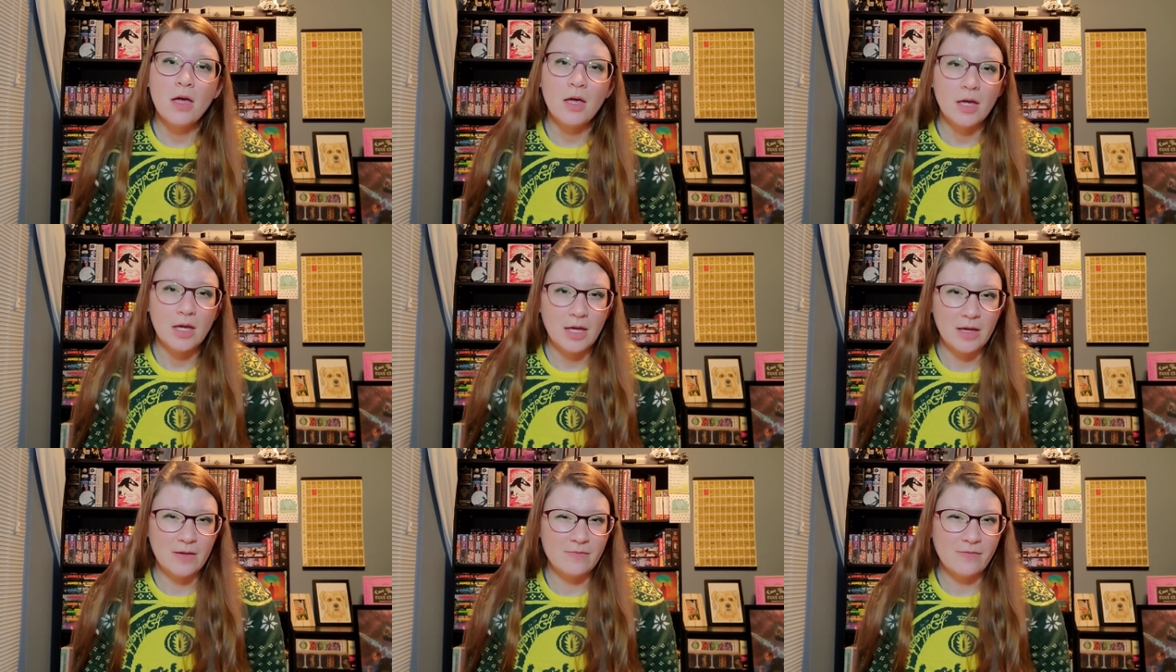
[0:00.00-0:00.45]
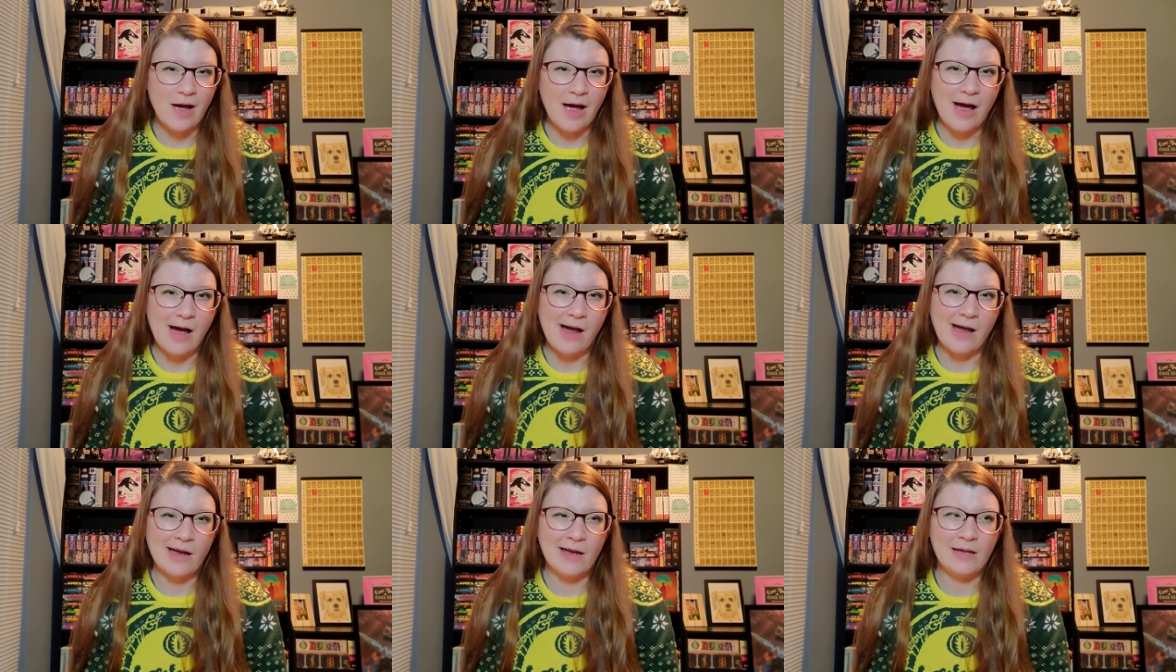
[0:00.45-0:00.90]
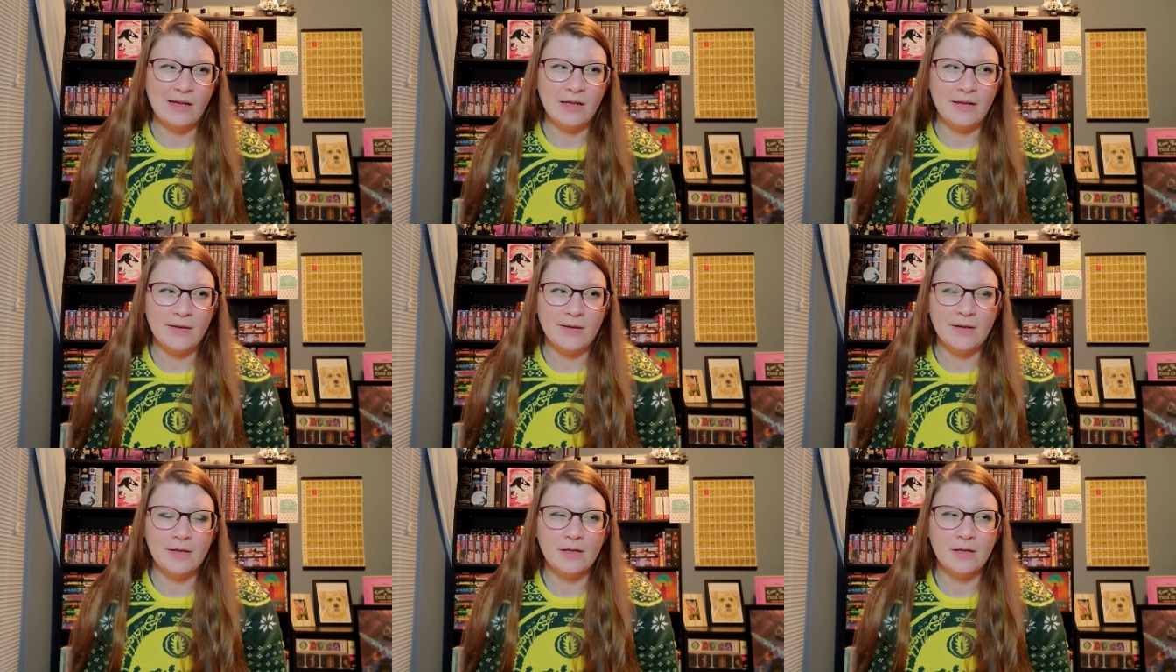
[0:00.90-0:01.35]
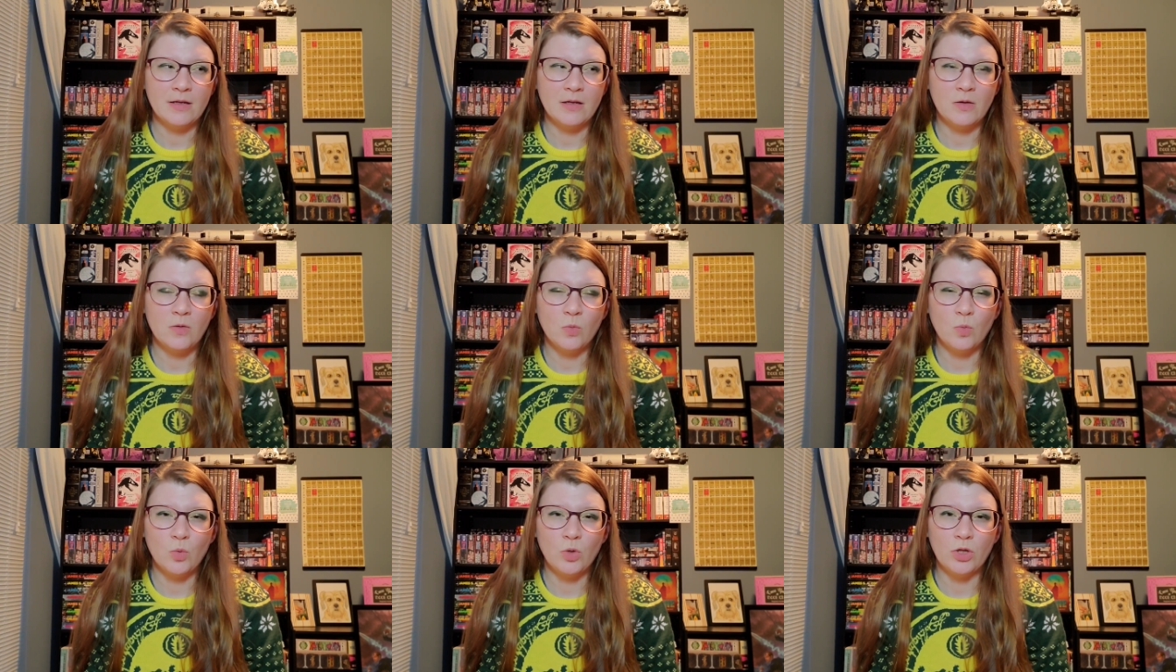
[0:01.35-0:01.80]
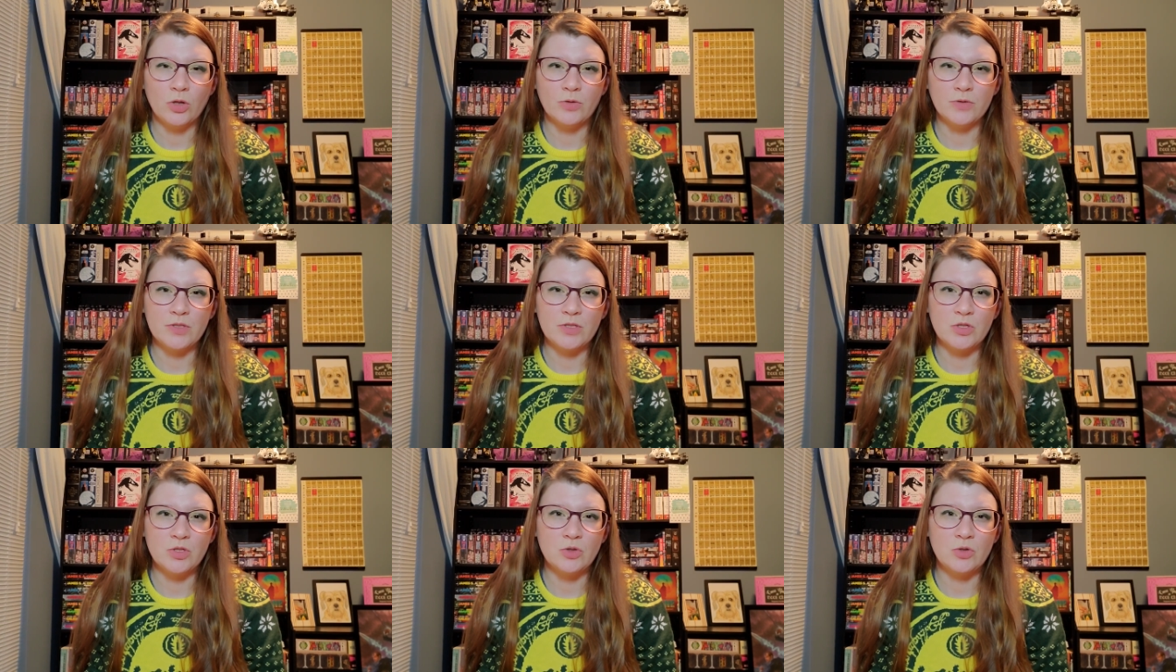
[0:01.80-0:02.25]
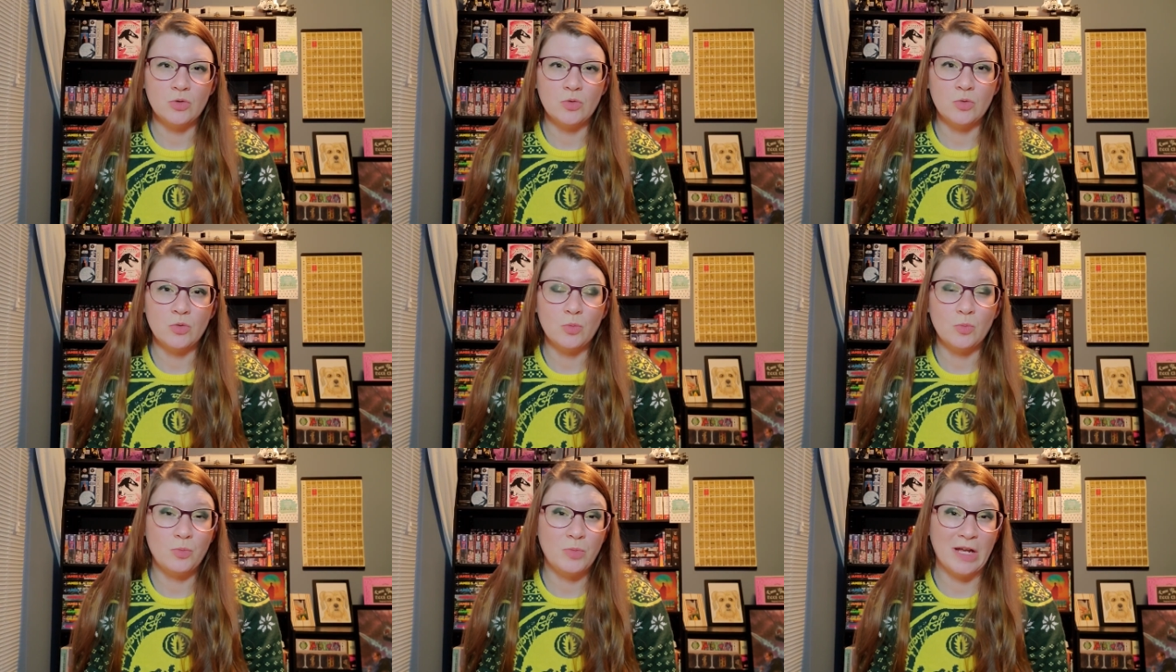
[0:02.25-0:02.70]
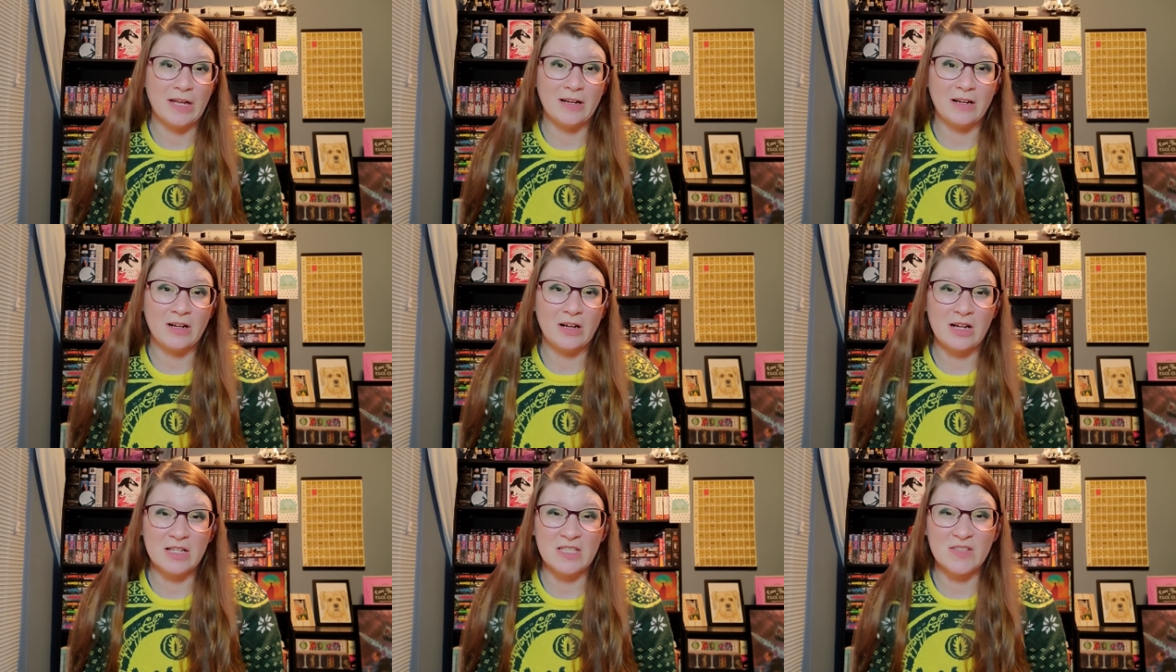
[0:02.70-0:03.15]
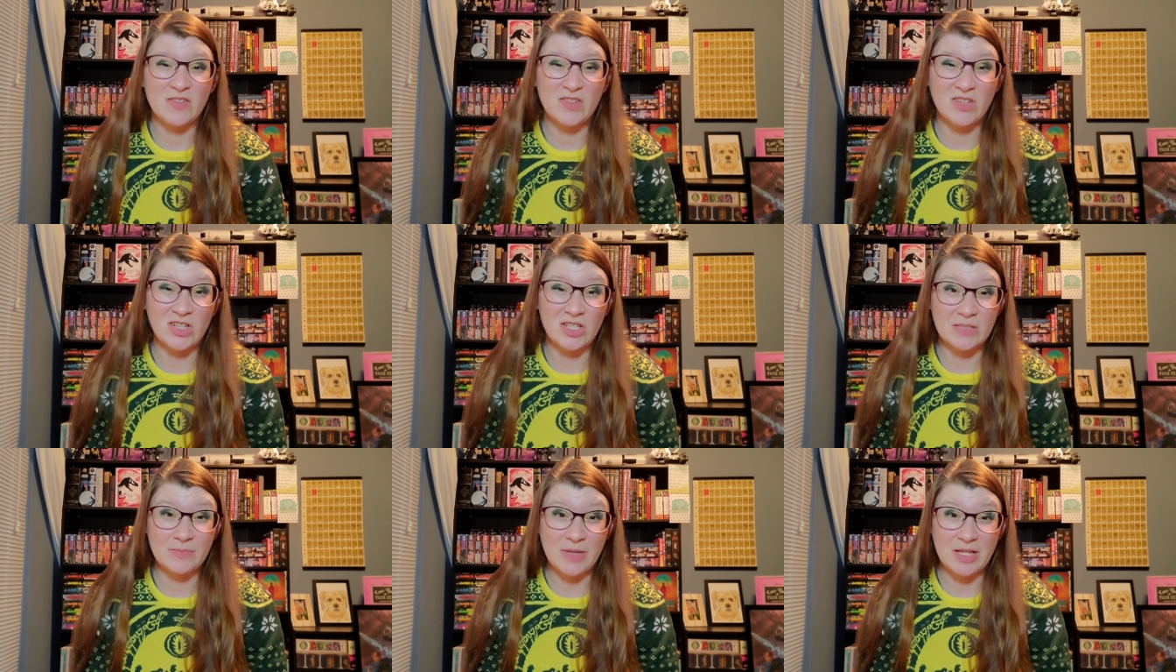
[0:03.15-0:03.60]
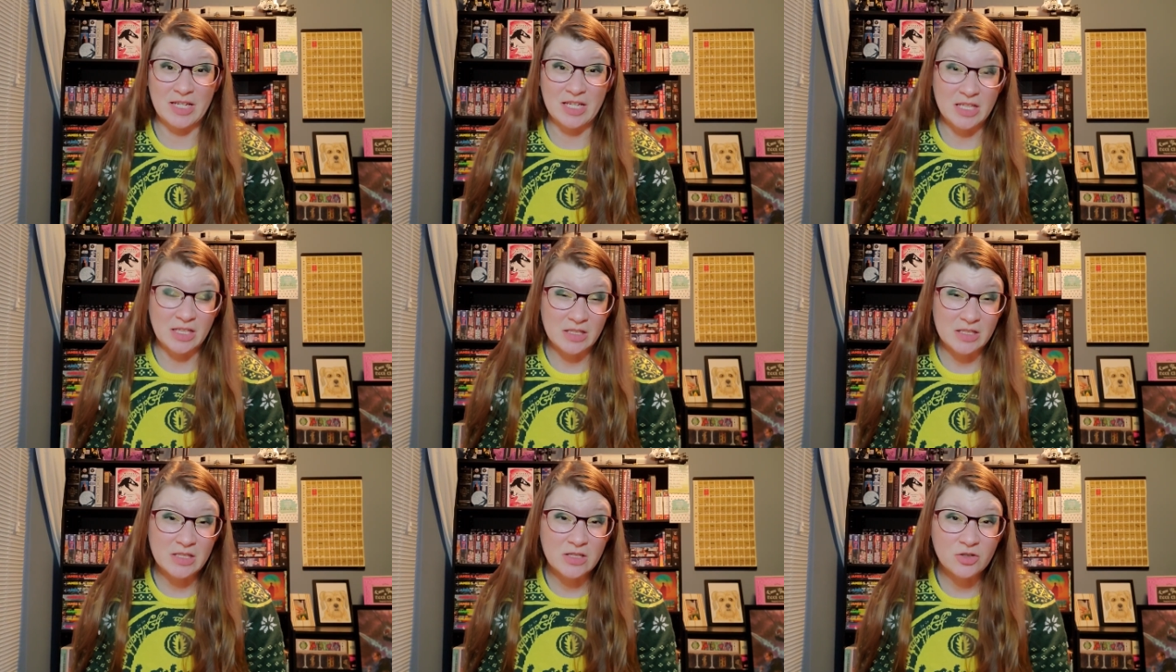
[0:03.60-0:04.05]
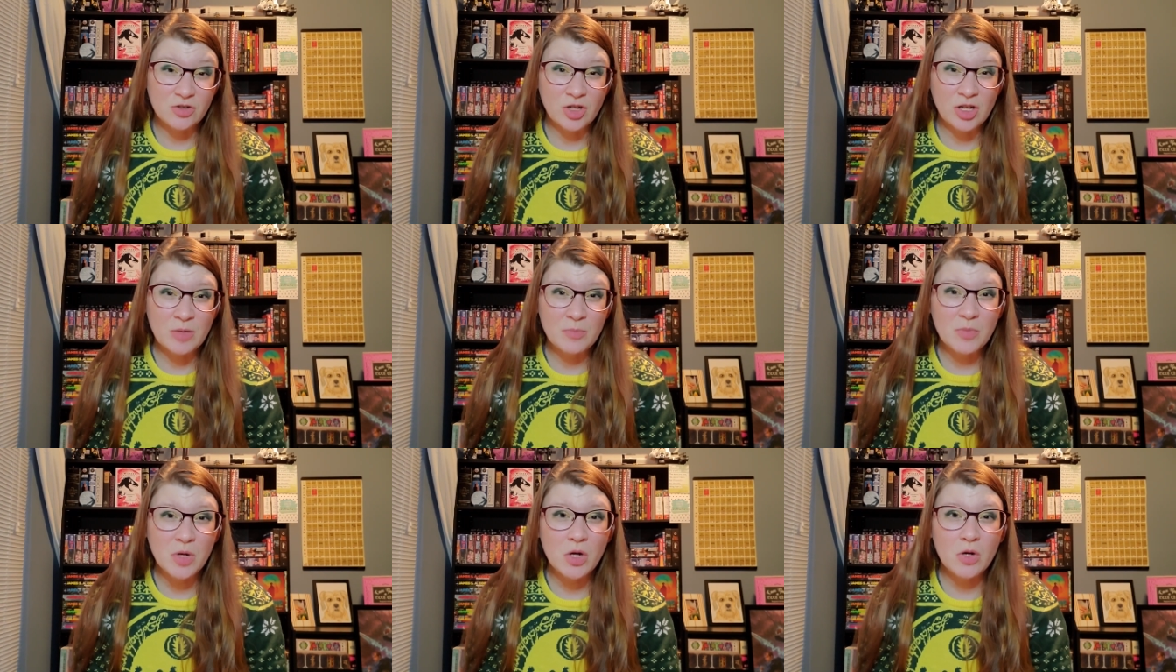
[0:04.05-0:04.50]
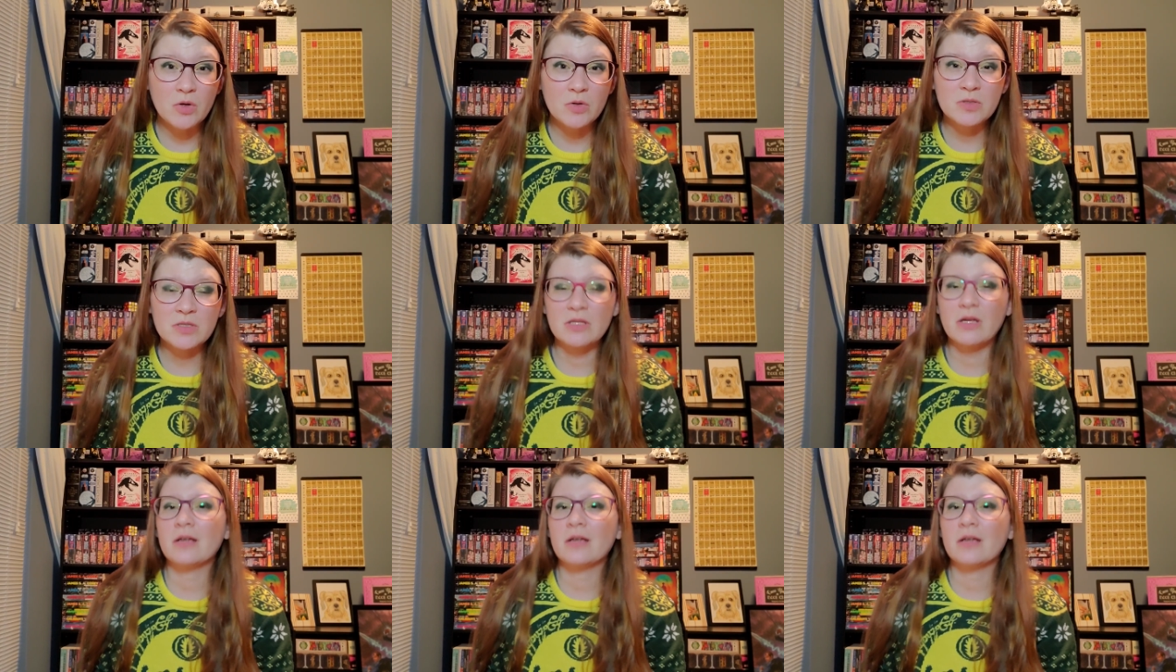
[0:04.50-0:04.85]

if I will do better as far as my Instagram posts.